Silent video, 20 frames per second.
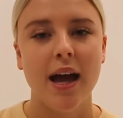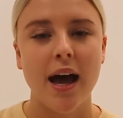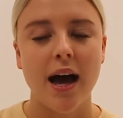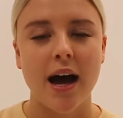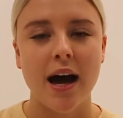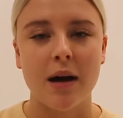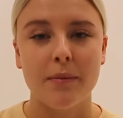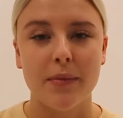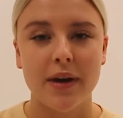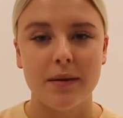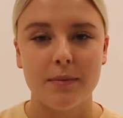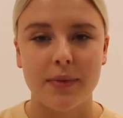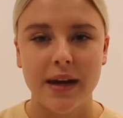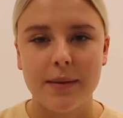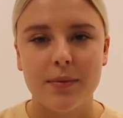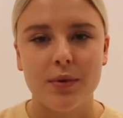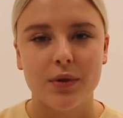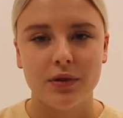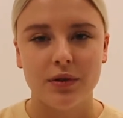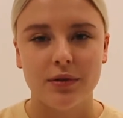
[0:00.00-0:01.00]
And
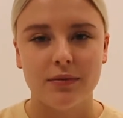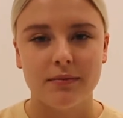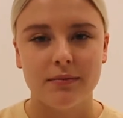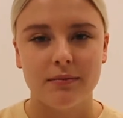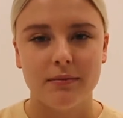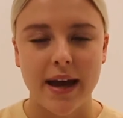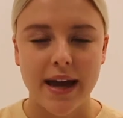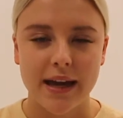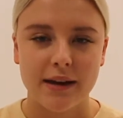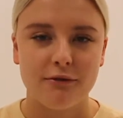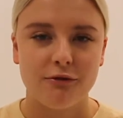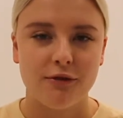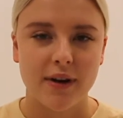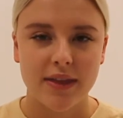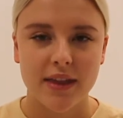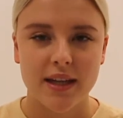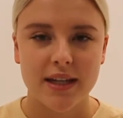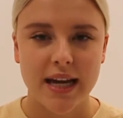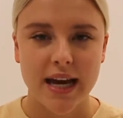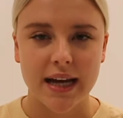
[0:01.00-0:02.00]
people may have read
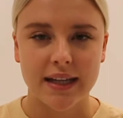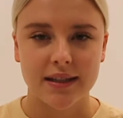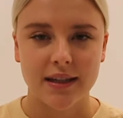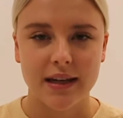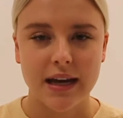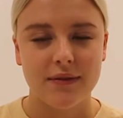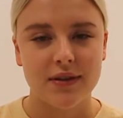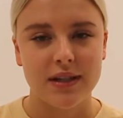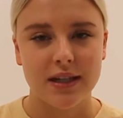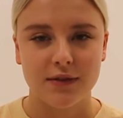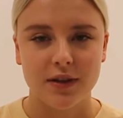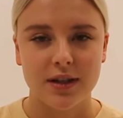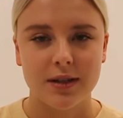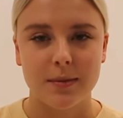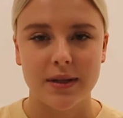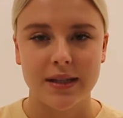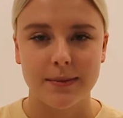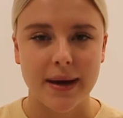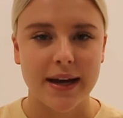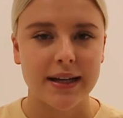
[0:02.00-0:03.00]
the text and have a different
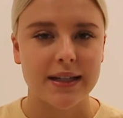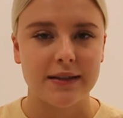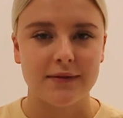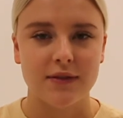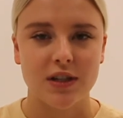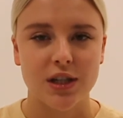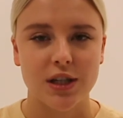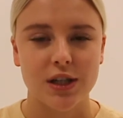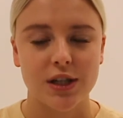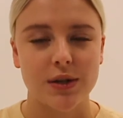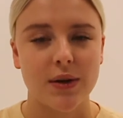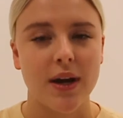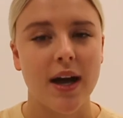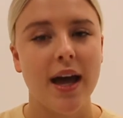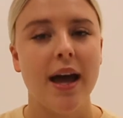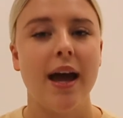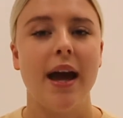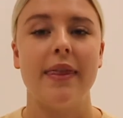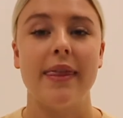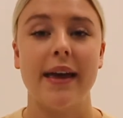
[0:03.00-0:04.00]
perspective to you,
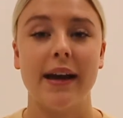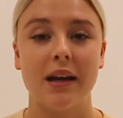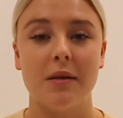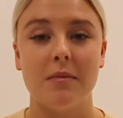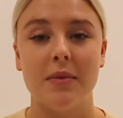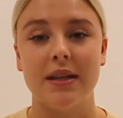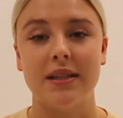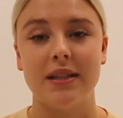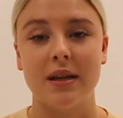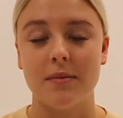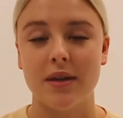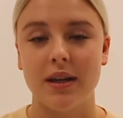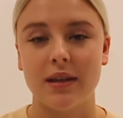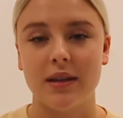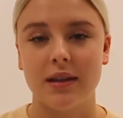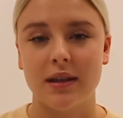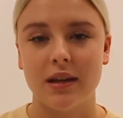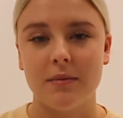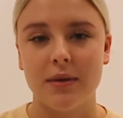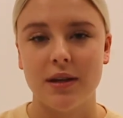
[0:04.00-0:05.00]
and that can be something
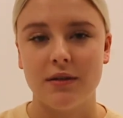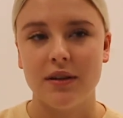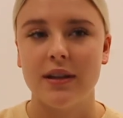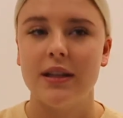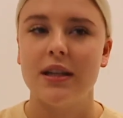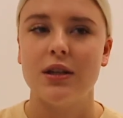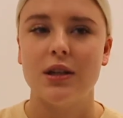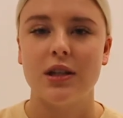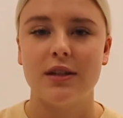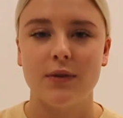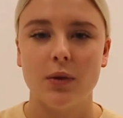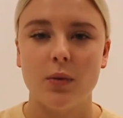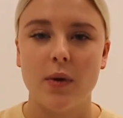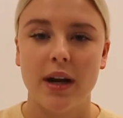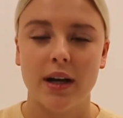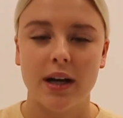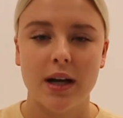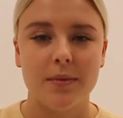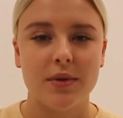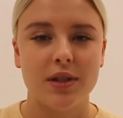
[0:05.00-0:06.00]
that can be really useful when
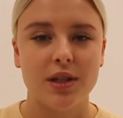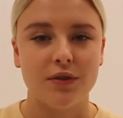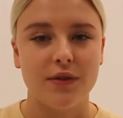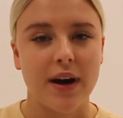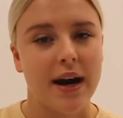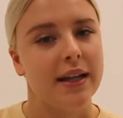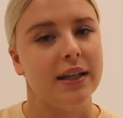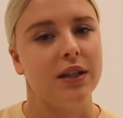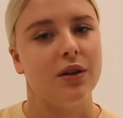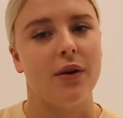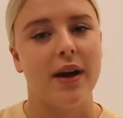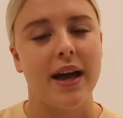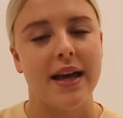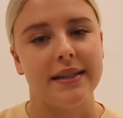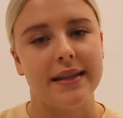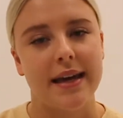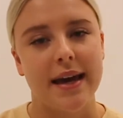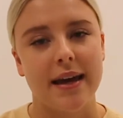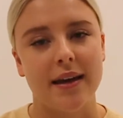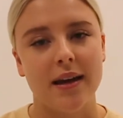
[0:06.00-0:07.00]
it comes to writing your
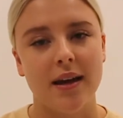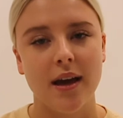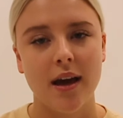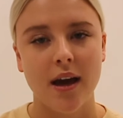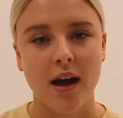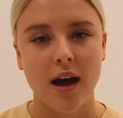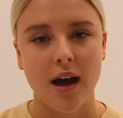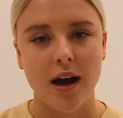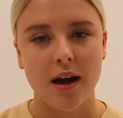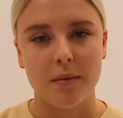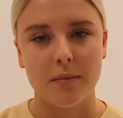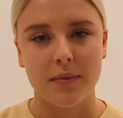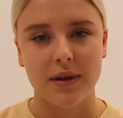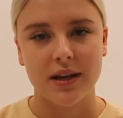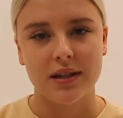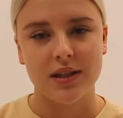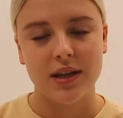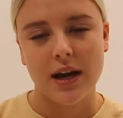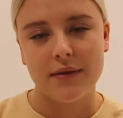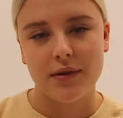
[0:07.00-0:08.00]
essay,
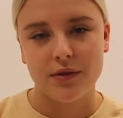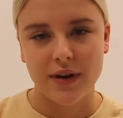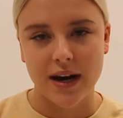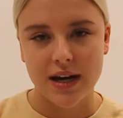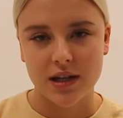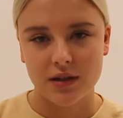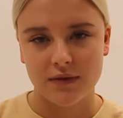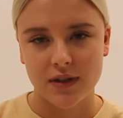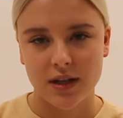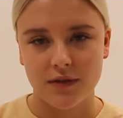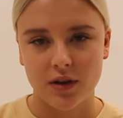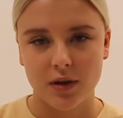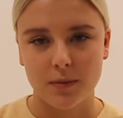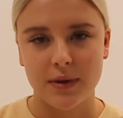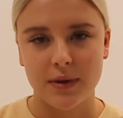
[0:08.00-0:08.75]
because you have a range of different